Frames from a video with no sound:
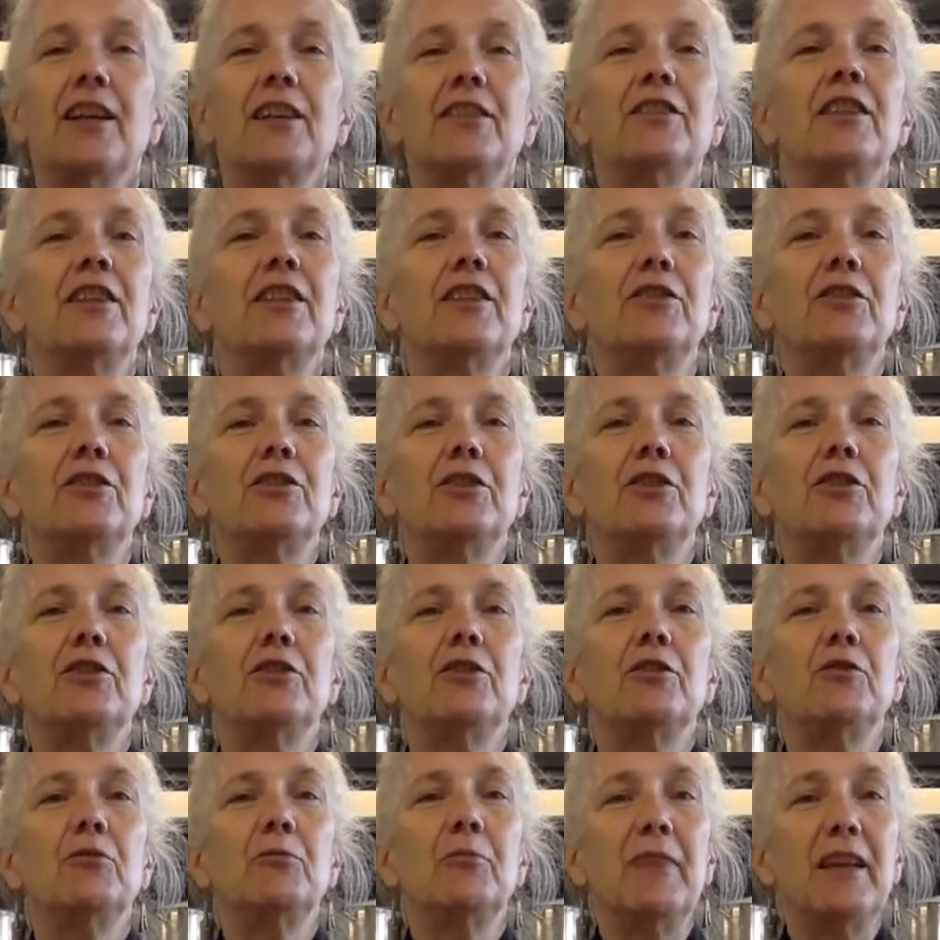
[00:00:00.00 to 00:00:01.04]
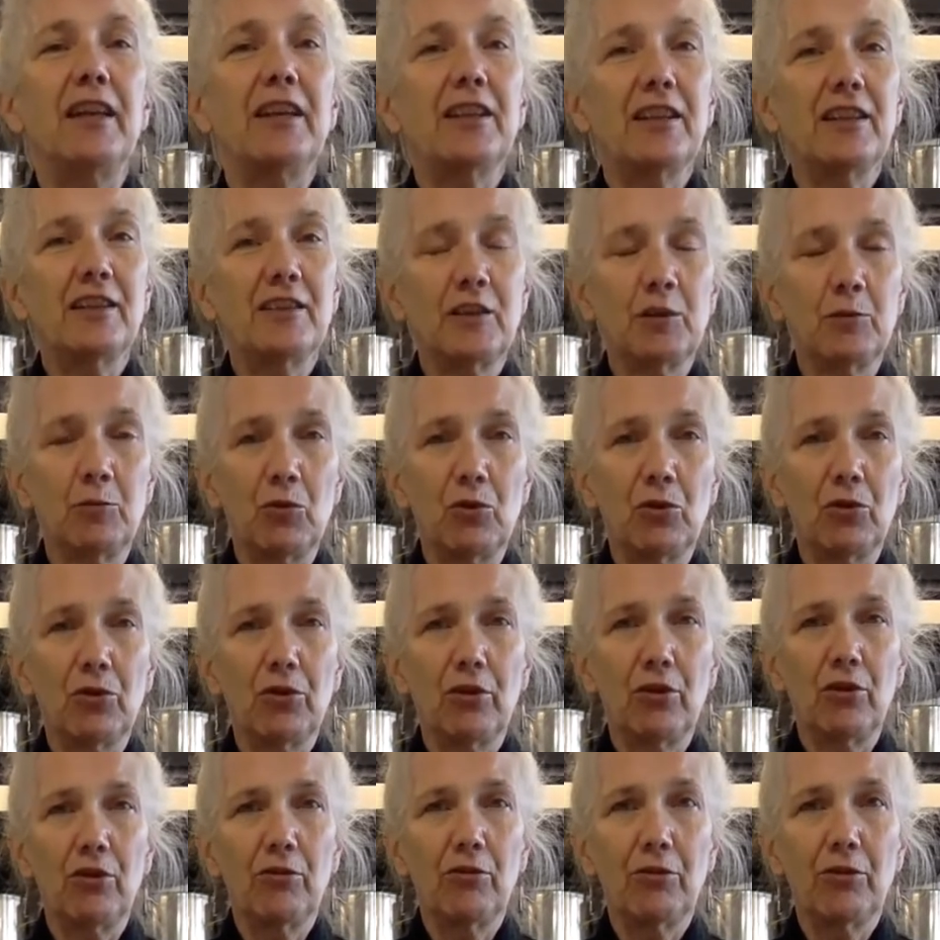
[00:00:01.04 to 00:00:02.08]
tend to make us more
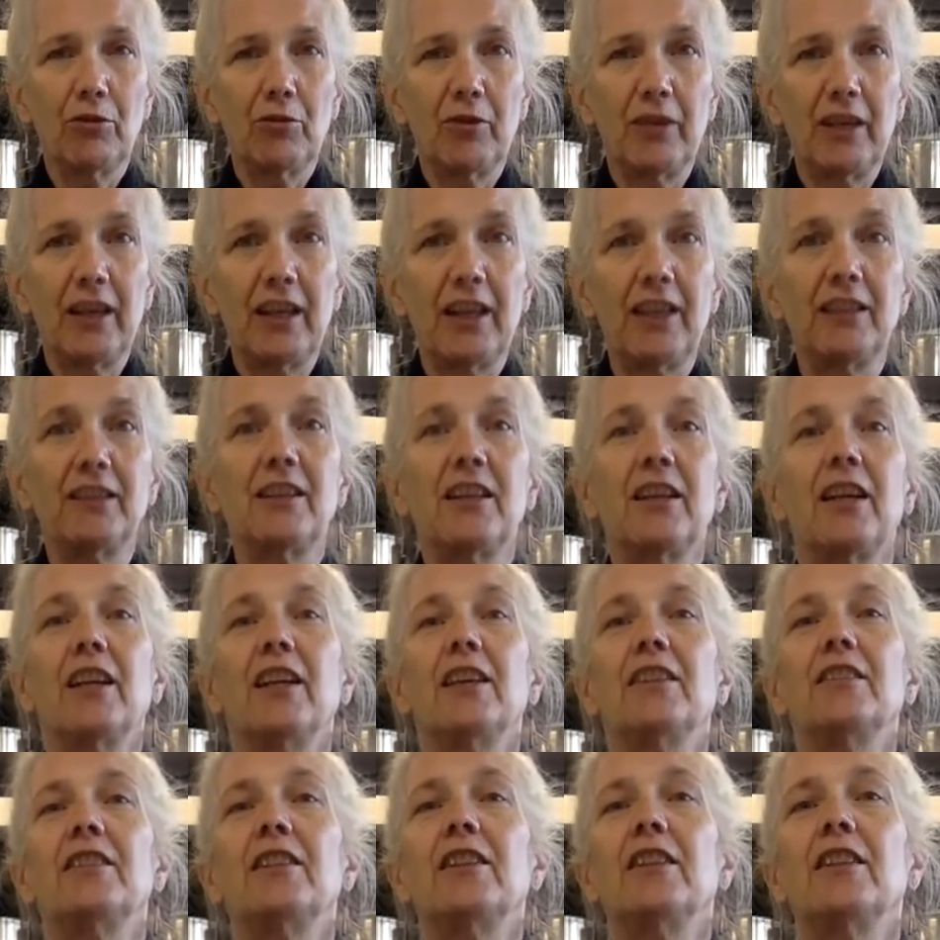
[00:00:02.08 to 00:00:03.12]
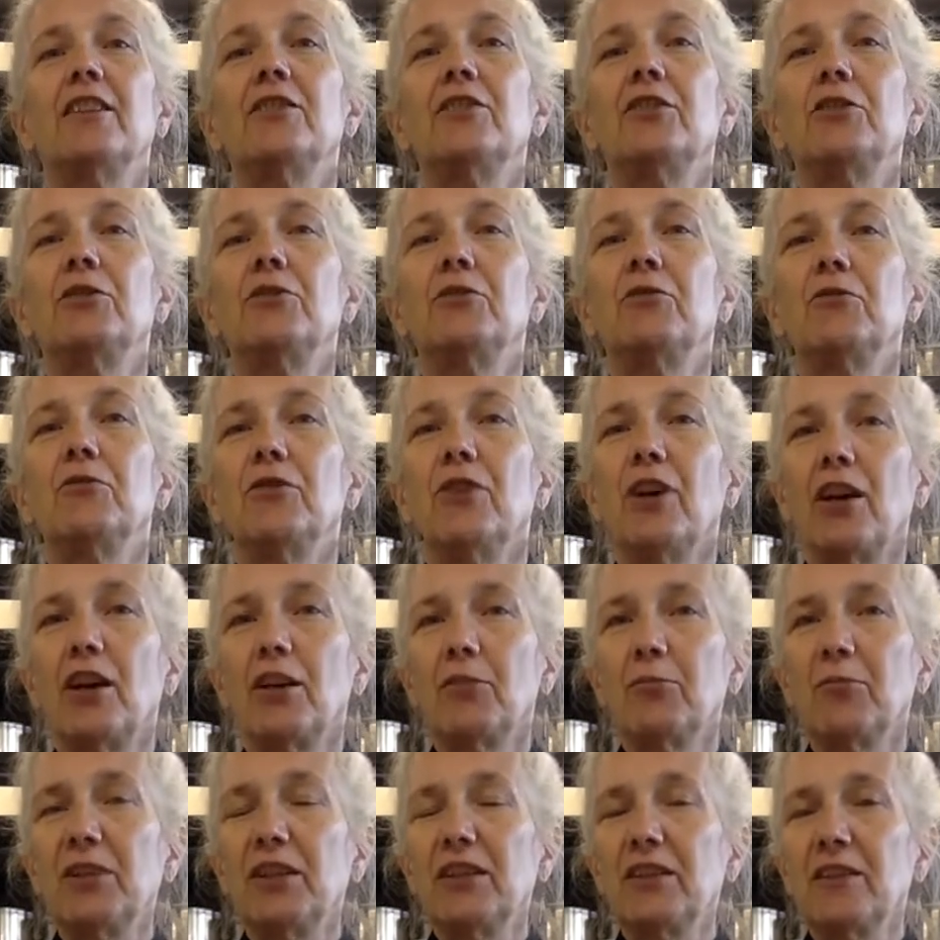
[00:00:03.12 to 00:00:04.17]
overweight, tend to not
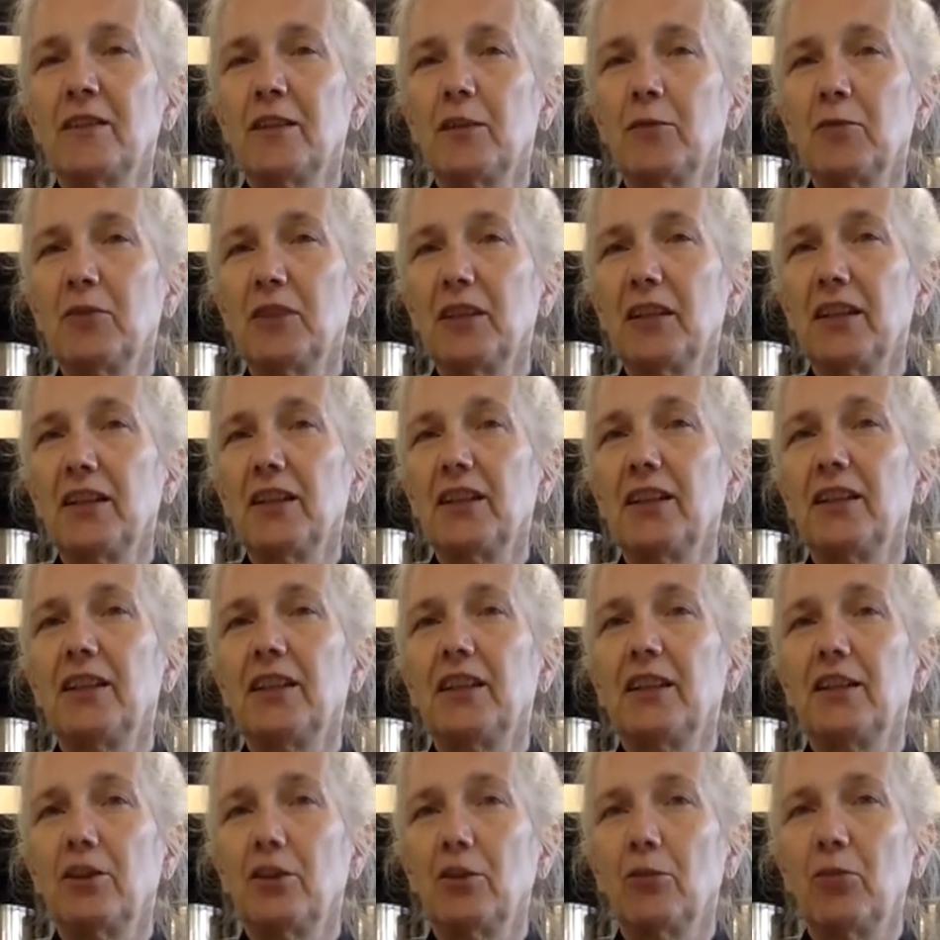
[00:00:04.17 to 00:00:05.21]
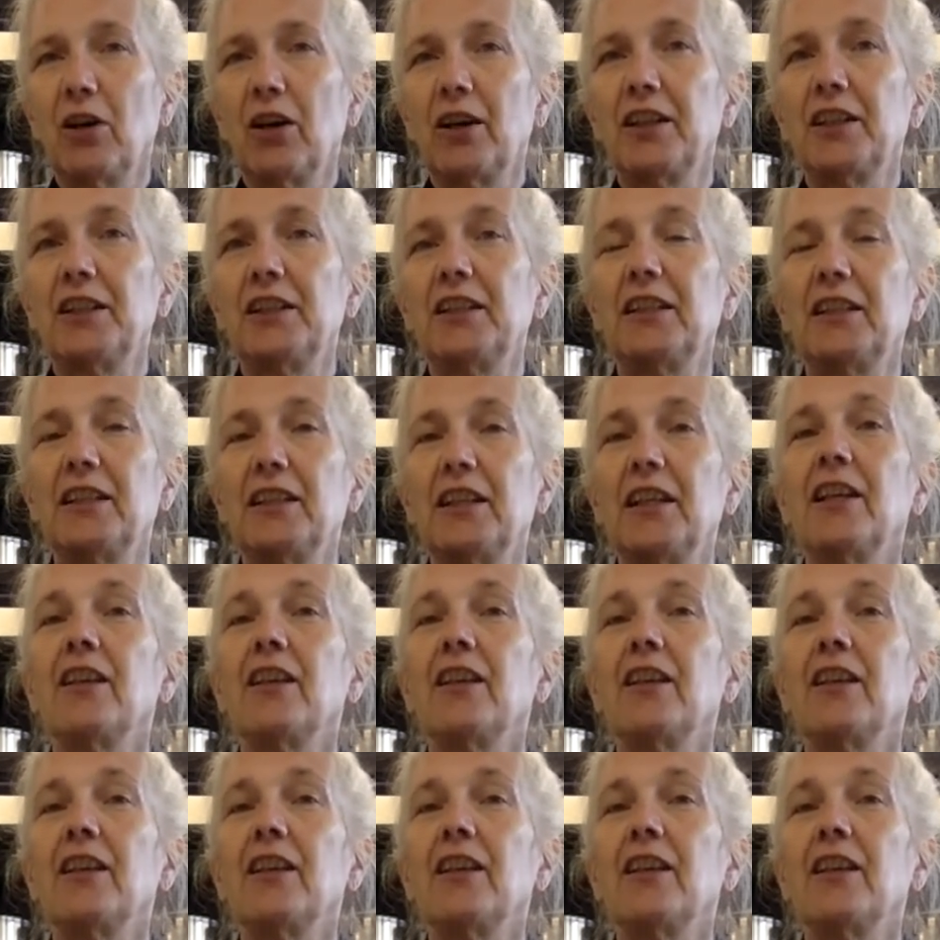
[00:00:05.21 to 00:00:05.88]
be assimilated in our body in a